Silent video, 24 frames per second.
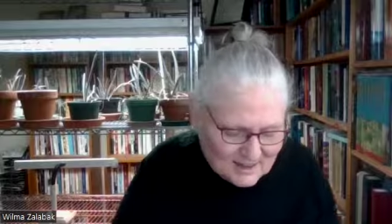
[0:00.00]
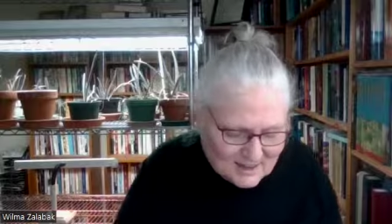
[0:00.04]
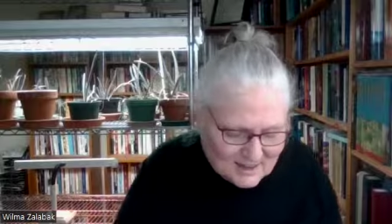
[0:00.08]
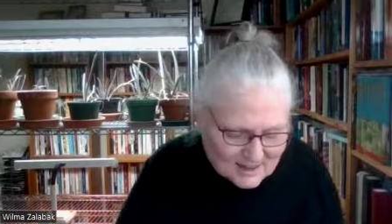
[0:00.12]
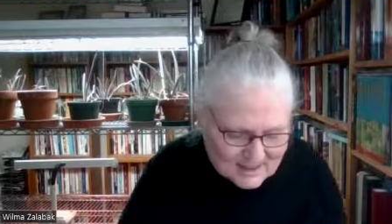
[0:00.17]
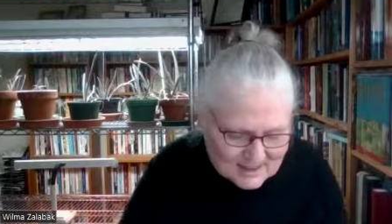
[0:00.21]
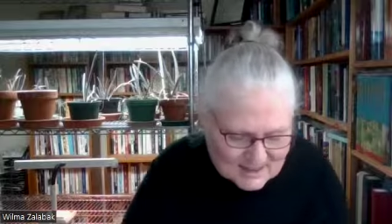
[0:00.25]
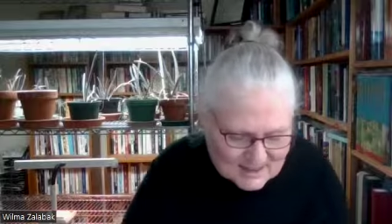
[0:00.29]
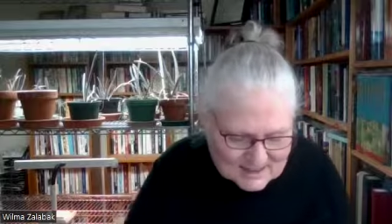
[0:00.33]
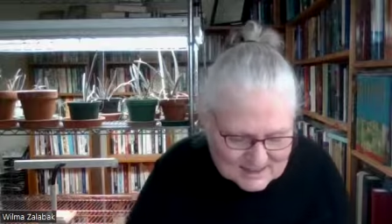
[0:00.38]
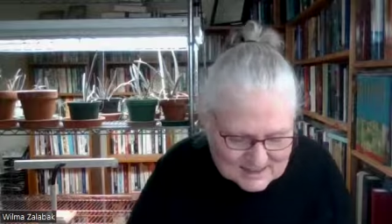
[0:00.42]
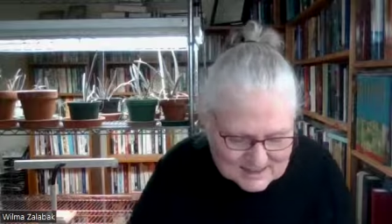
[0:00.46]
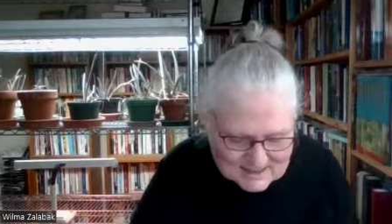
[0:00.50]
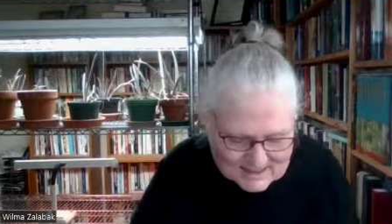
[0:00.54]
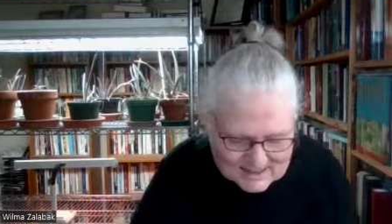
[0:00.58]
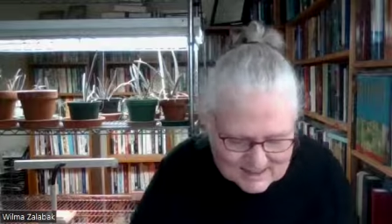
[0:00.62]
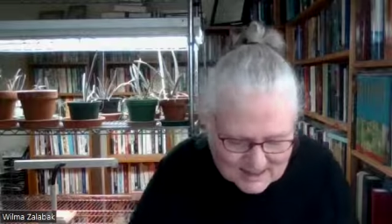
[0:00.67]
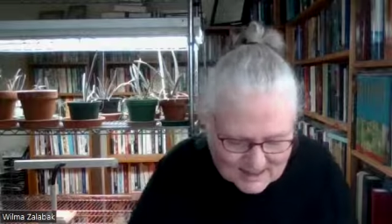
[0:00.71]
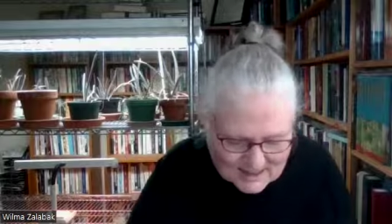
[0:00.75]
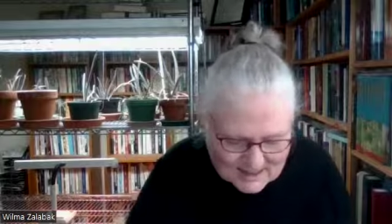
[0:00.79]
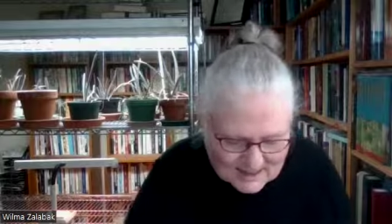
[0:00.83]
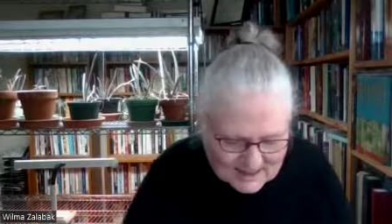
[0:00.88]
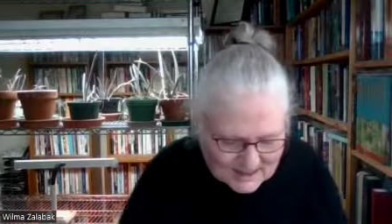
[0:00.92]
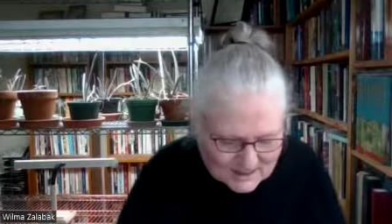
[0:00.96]
Any
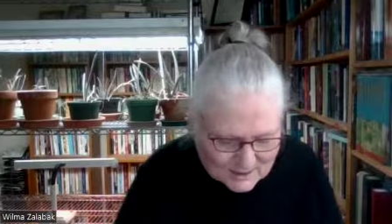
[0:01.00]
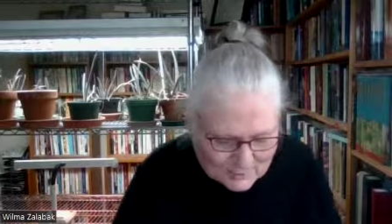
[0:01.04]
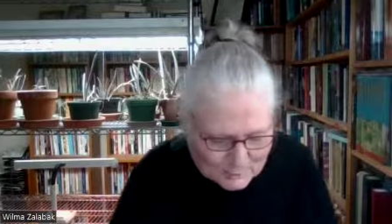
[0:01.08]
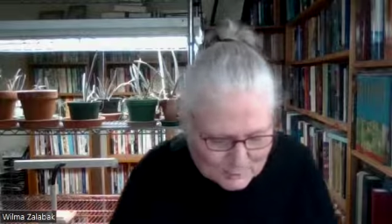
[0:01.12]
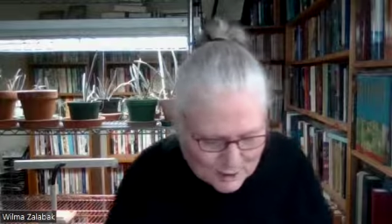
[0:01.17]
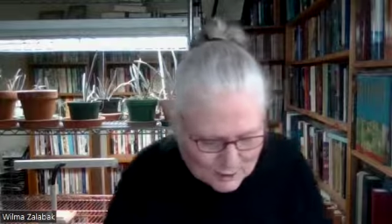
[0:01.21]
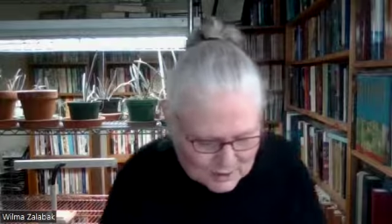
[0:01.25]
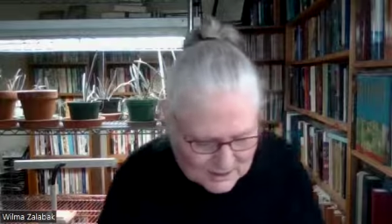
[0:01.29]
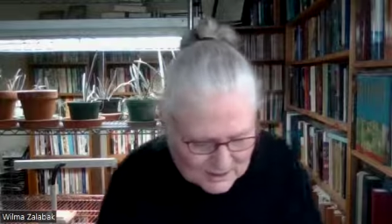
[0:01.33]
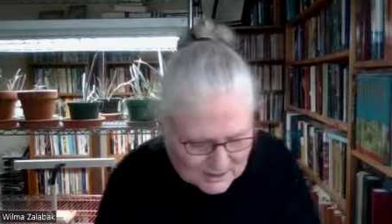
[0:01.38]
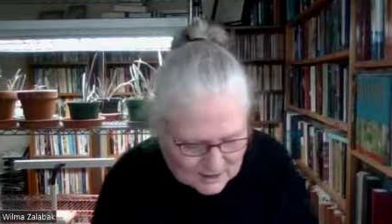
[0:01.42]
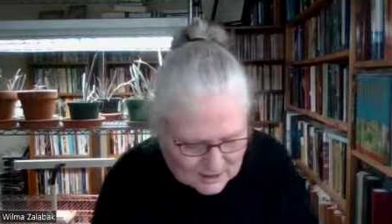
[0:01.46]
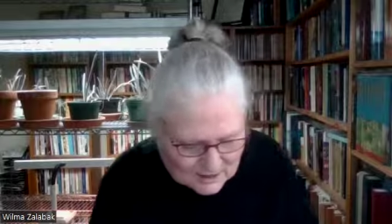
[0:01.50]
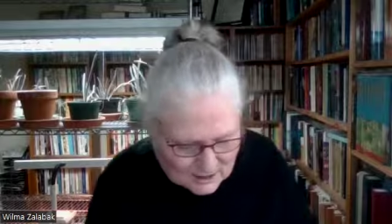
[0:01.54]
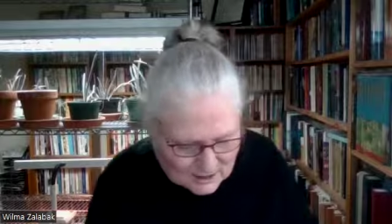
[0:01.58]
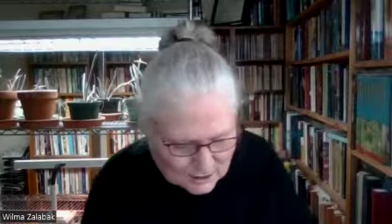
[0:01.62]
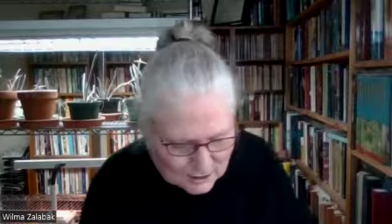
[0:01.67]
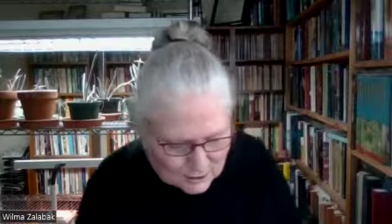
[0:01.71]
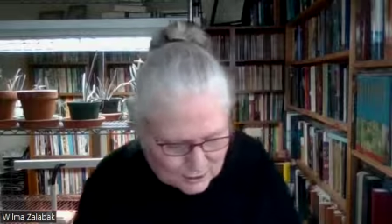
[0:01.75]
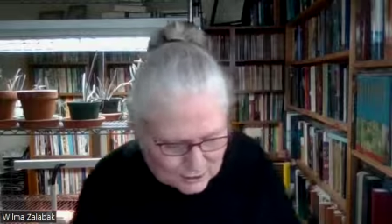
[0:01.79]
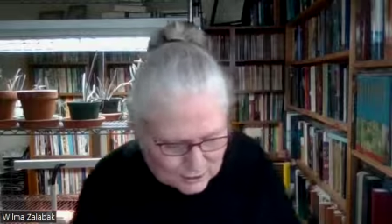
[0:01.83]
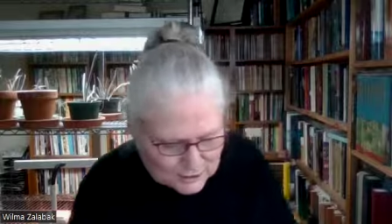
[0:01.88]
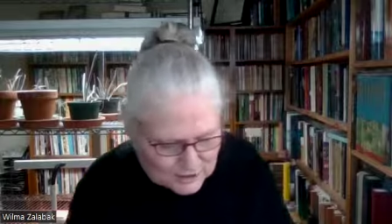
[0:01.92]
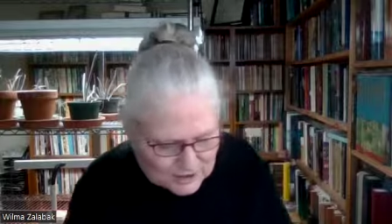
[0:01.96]
study about
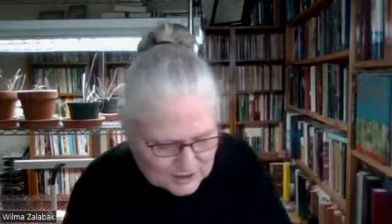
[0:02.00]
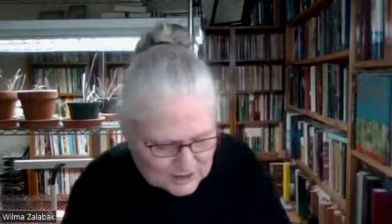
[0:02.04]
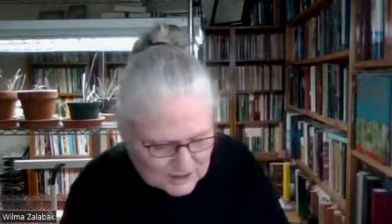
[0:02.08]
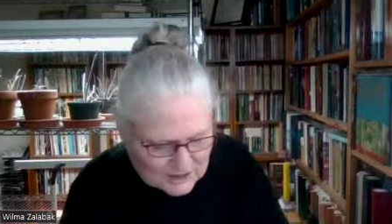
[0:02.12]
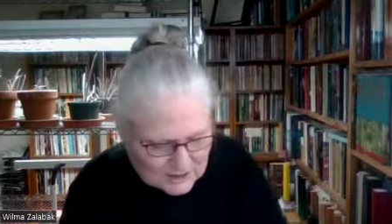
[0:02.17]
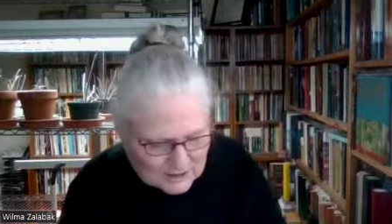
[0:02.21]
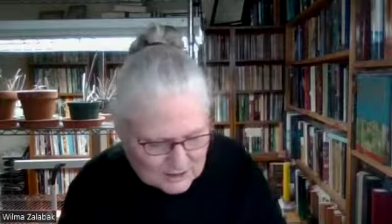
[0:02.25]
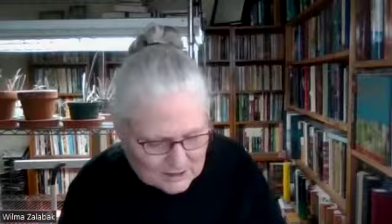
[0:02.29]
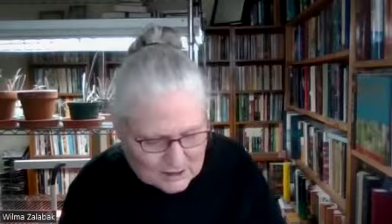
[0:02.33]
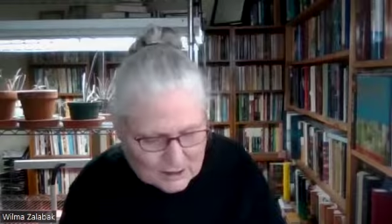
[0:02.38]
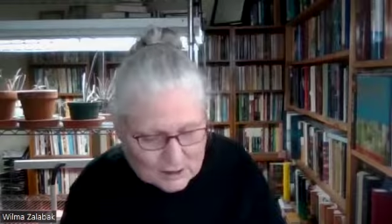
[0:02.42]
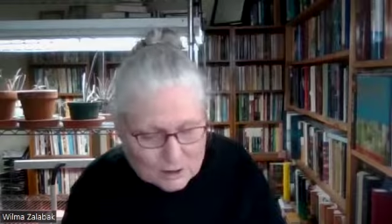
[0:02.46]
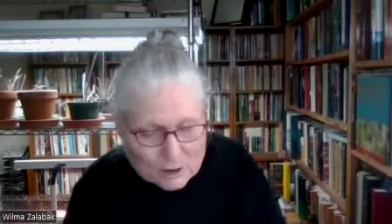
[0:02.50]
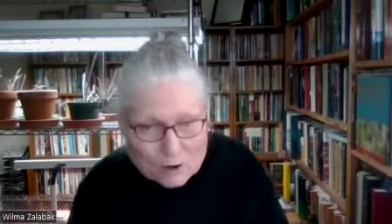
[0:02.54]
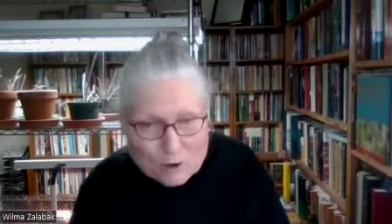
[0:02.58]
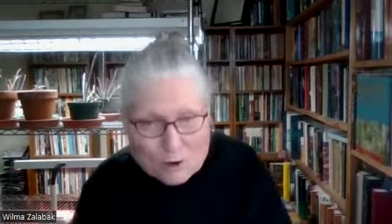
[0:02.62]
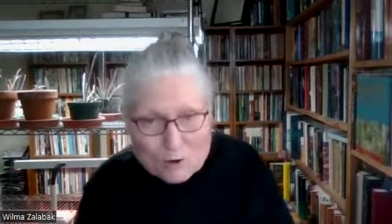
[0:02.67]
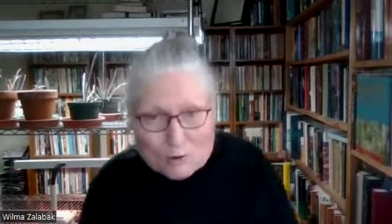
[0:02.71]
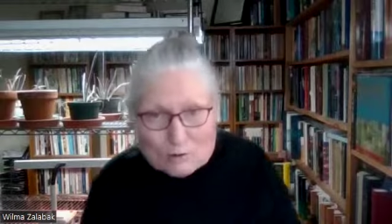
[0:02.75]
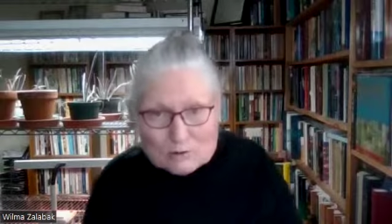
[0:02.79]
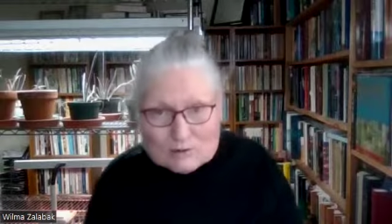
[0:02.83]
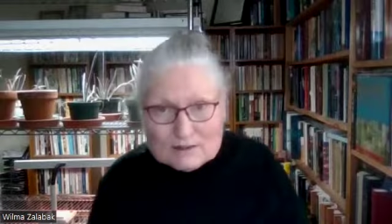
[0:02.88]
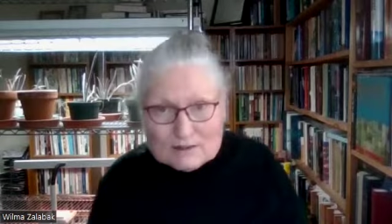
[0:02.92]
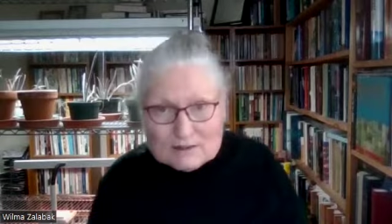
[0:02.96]
inclusion in the
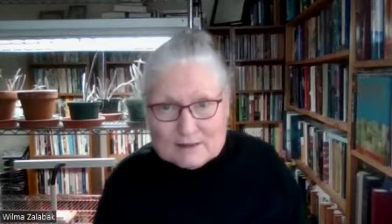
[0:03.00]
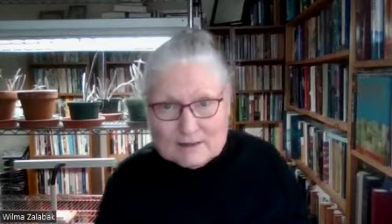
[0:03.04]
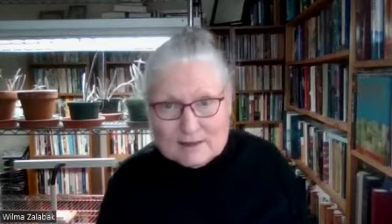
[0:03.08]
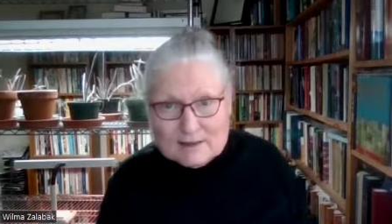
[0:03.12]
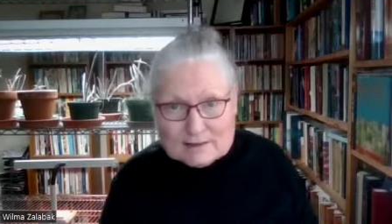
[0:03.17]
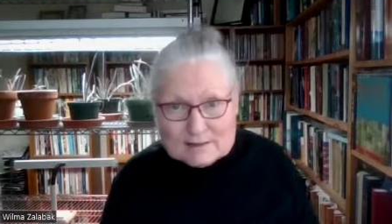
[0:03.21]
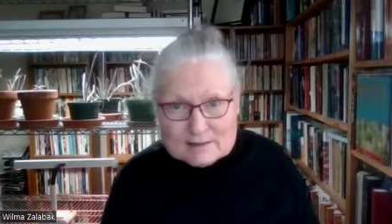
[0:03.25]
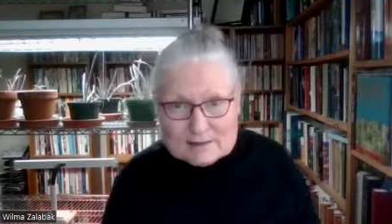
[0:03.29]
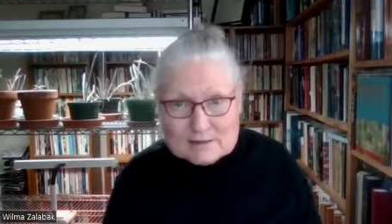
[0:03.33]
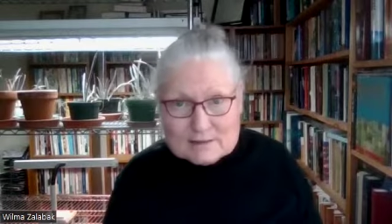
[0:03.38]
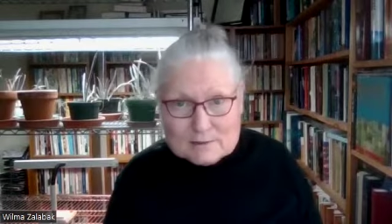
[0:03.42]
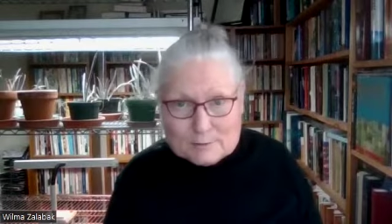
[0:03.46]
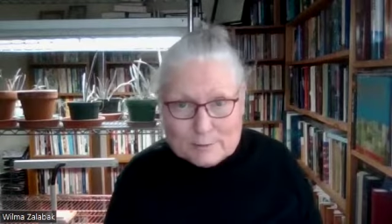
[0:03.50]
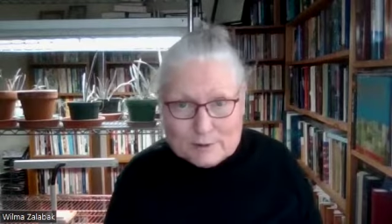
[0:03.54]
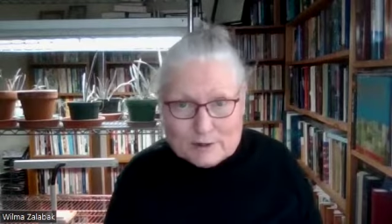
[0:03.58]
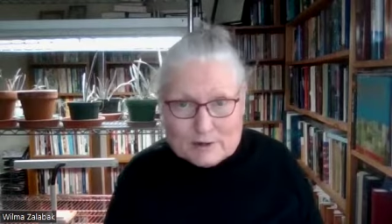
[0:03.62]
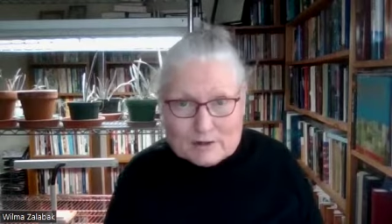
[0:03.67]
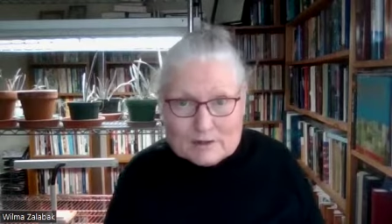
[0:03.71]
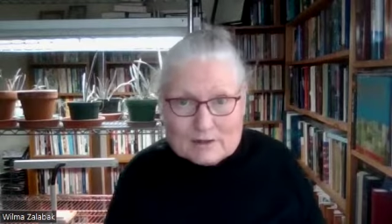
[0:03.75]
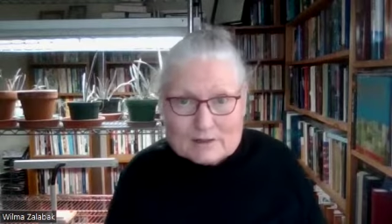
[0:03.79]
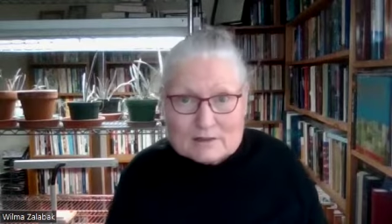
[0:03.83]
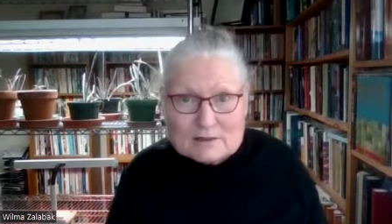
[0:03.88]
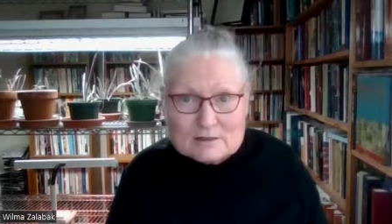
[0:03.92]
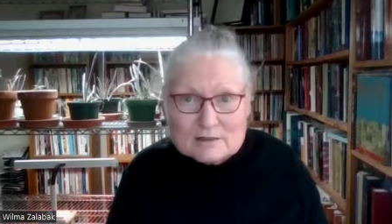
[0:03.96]
Old
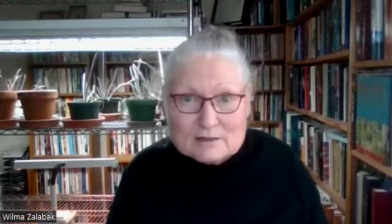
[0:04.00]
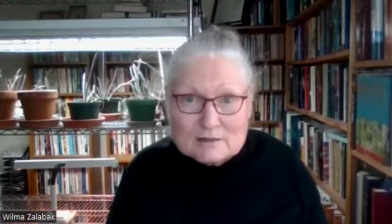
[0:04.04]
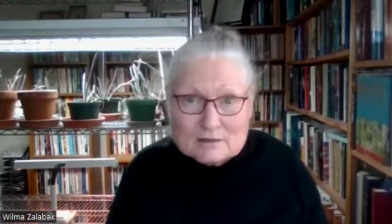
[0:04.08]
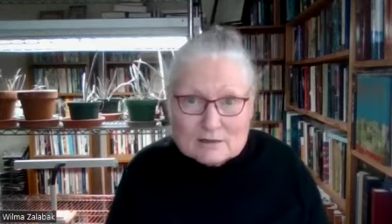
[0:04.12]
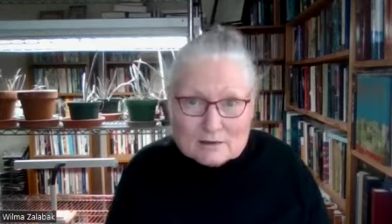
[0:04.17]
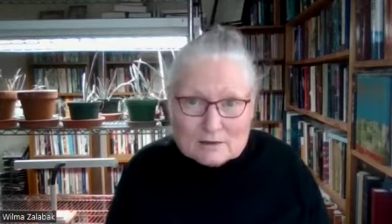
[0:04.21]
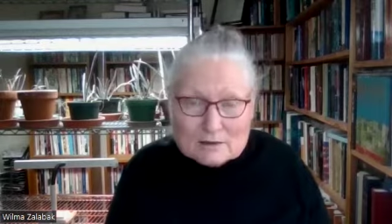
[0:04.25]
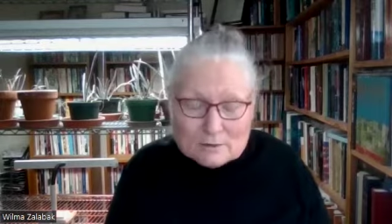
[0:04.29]
Testament